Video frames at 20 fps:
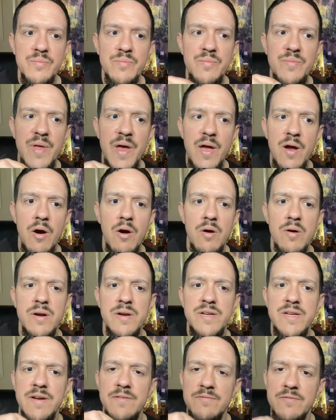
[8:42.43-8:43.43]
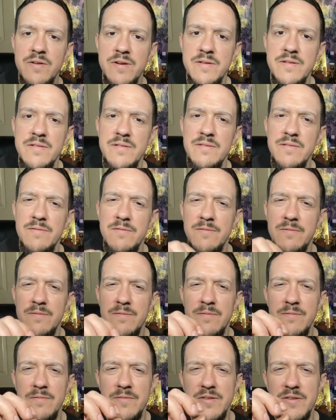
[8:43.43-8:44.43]
they are a different,
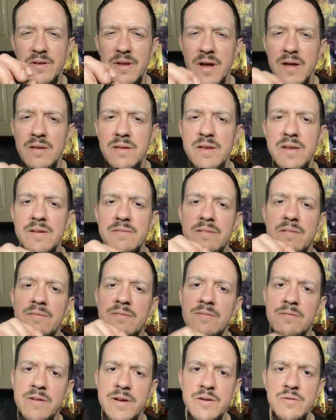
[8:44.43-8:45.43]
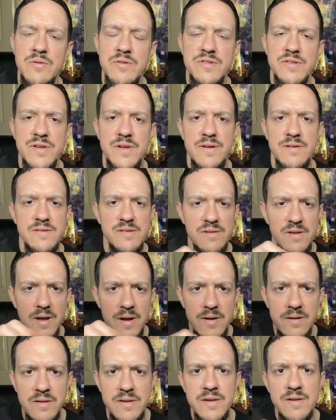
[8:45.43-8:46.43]
slightly different frequency, a
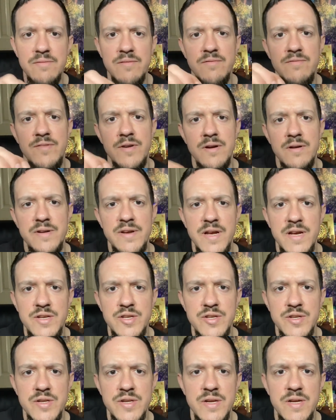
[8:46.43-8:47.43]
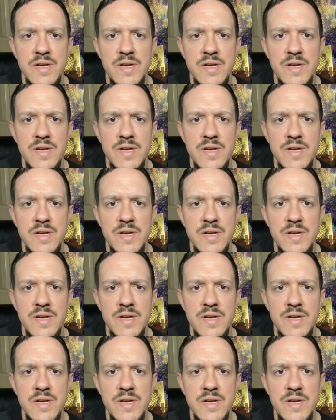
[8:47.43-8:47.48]
slightly different variation,